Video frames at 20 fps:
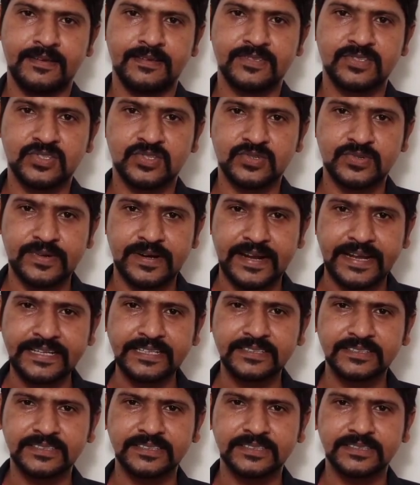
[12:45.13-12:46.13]

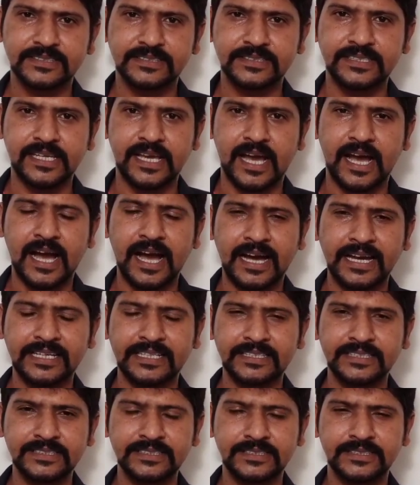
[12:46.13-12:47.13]
Strike the
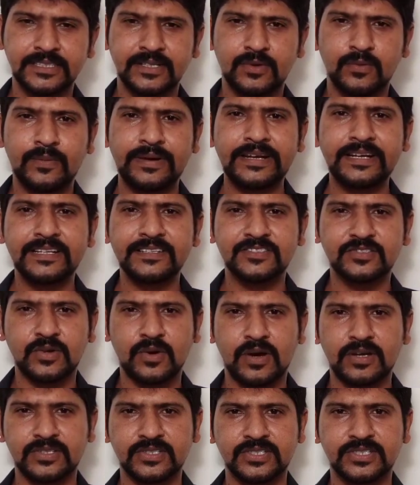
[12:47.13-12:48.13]
iron when it is
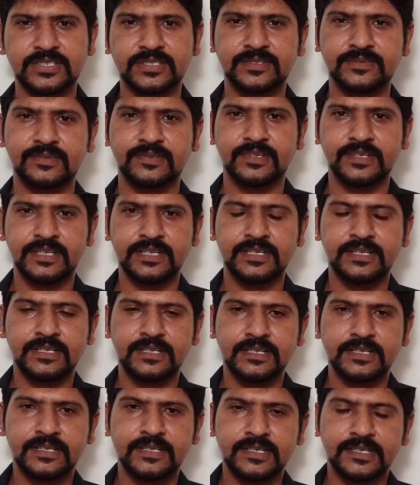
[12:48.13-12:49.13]
hot.
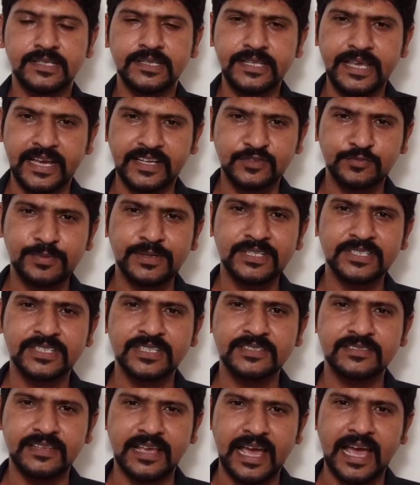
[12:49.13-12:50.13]
The
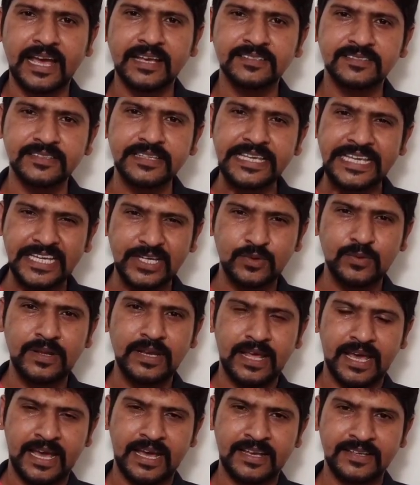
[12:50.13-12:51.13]
expression is as
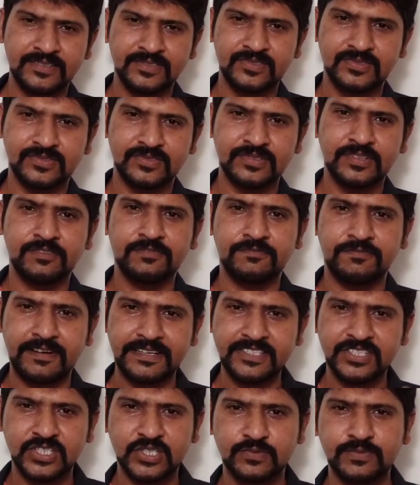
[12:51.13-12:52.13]
equal as the
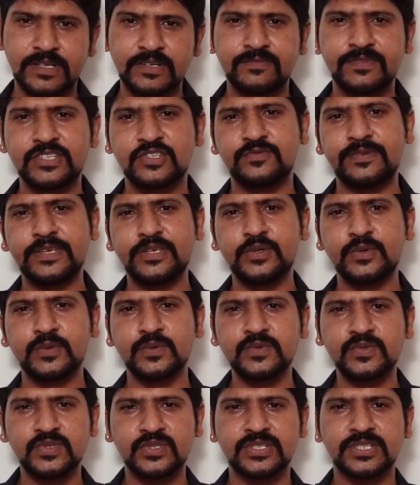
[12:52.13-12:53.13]
first one which we
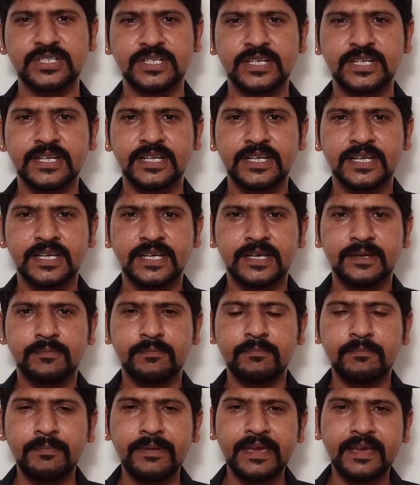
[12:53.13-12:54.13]
used,
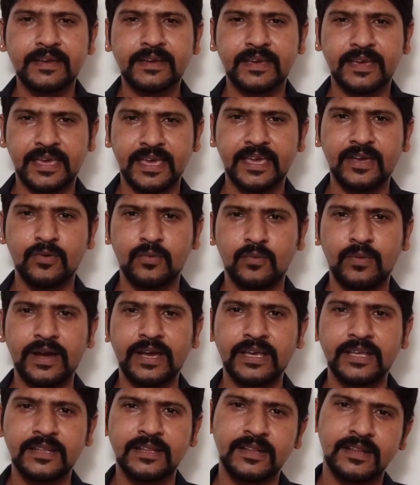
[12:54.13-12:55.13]
make hay
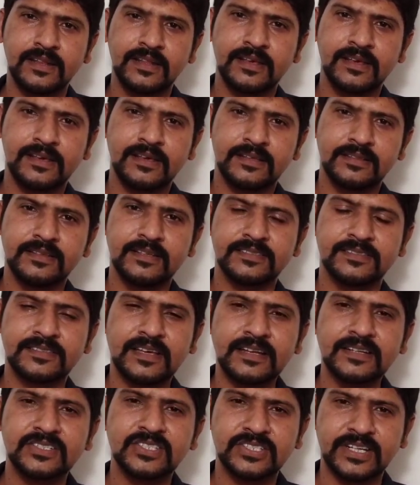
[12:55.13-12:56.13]
while the
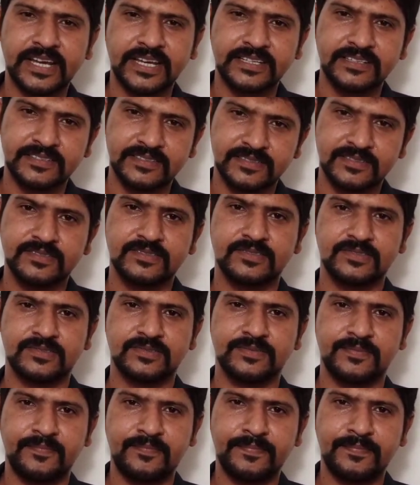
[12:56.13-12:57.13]
sun shines.